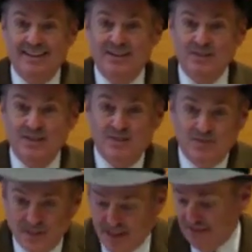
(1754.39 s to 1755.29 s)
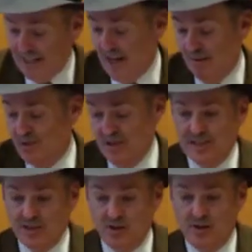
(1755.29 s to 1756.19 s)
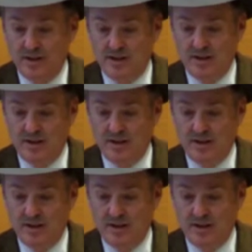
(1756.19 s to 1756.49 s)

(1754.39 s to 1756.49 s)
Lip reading: If it comes, that's good.